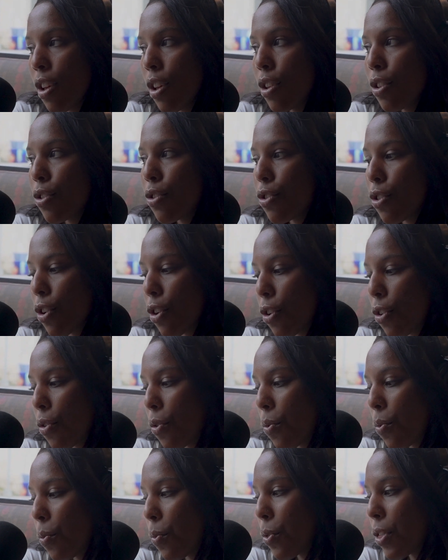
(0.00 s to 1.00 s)

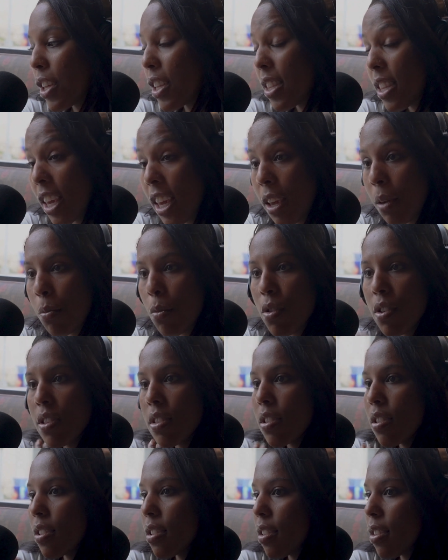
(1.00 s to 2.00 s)
So the team
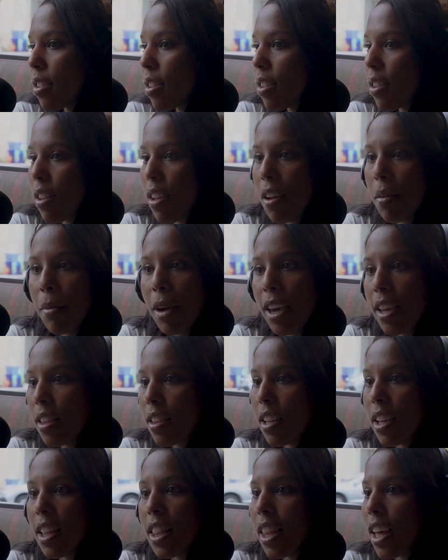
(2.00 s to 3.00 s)
was
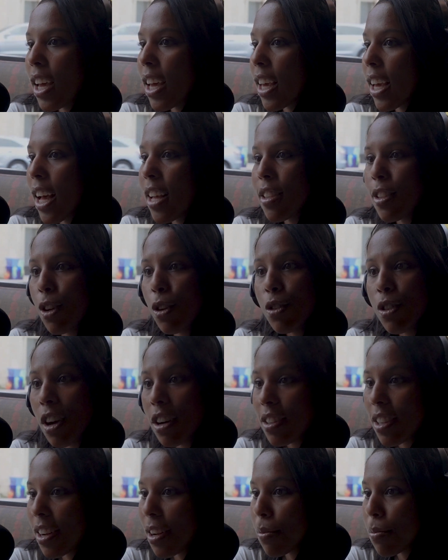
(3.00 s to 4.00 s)
amazing. Like, I still talk
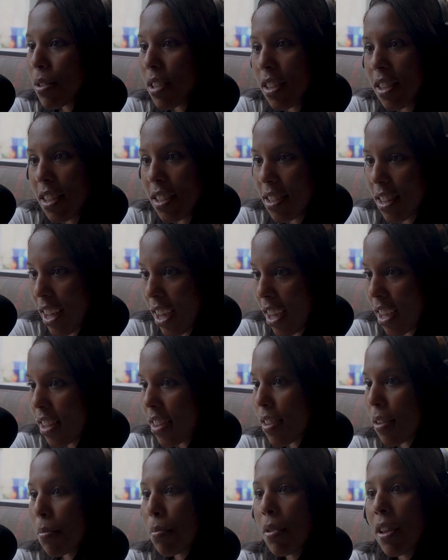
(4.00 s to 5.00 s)
to them to this day.
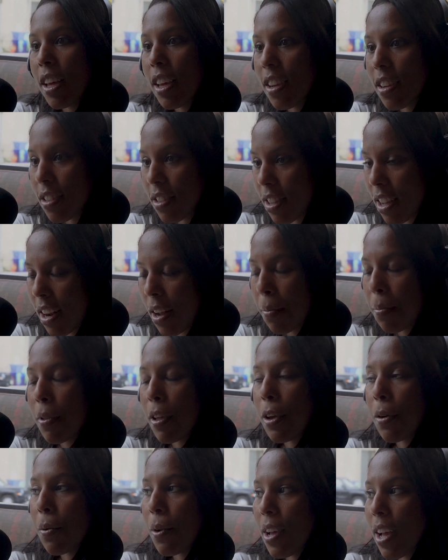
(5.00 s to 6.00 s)
Some players that I
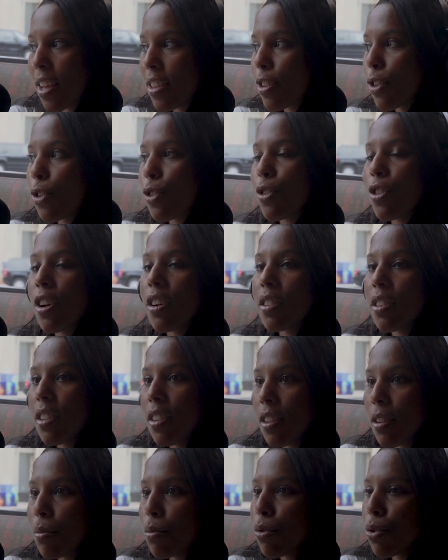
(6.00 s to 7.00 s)
play with, I still talk to
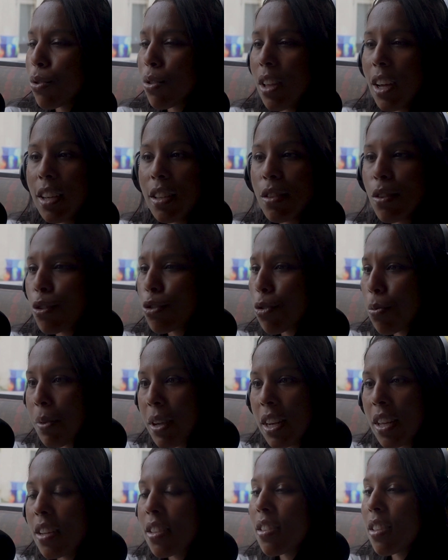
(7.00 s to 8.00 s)
them through, like, social
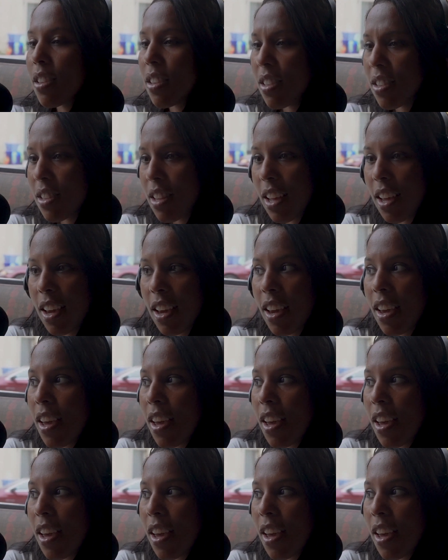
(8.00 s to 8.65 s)
media to this day.